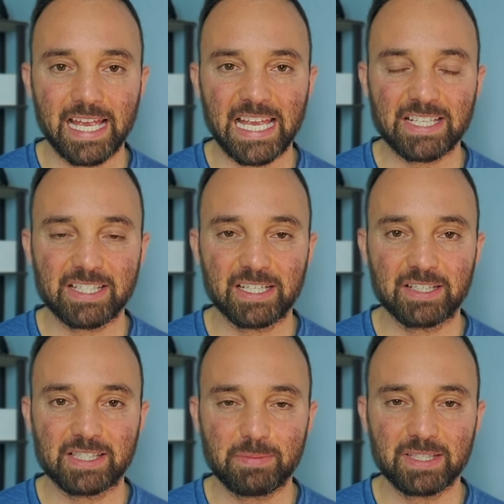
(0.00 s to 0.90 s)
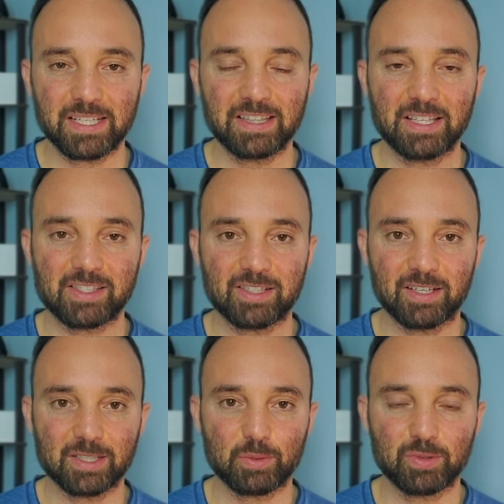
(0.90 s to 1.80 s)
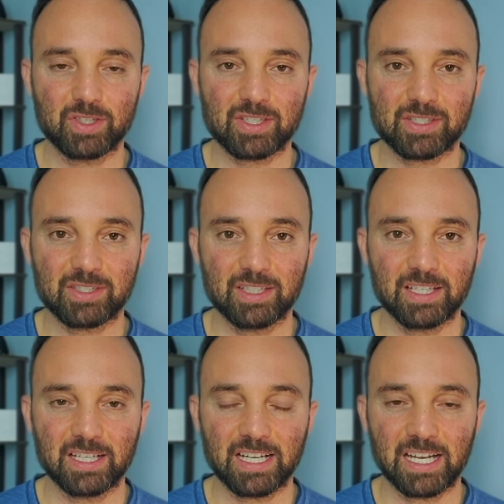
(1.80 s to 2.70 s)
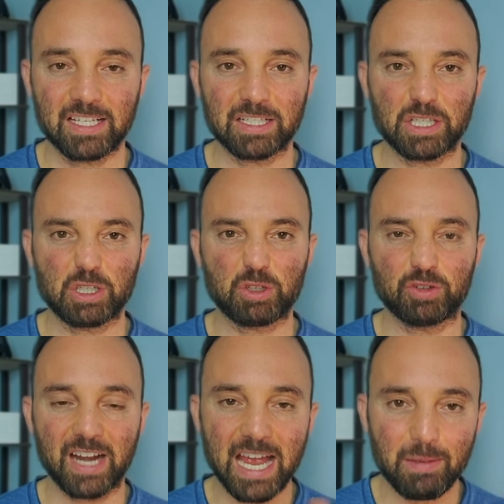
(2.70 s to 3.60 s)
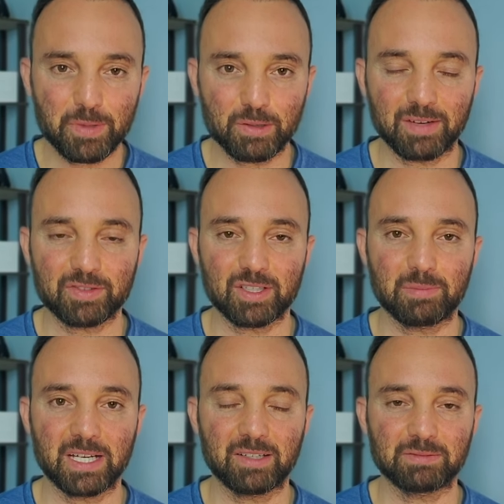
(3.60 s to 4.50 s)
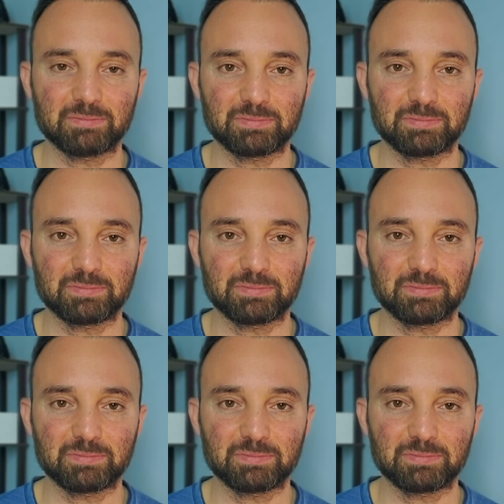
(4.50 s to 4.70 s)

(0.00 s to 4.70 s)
is that it seems like these songs will just kind of grab you after about,